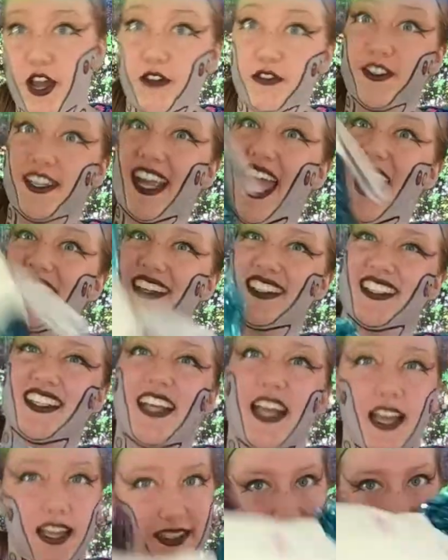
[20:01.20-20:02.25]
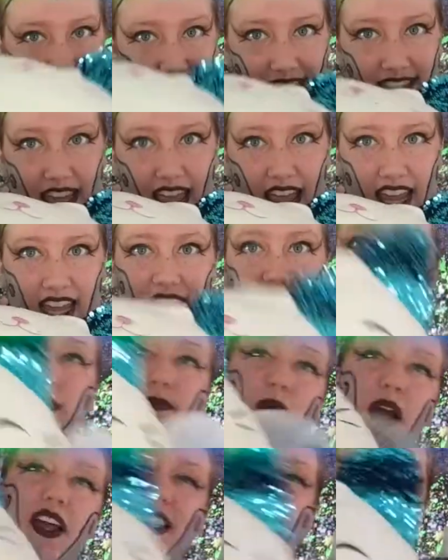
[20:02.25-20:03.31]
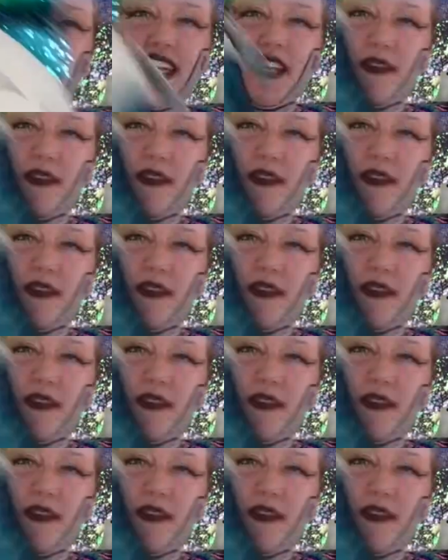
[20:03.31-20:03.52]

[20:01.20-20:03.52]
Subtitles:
forget to stay sparkly,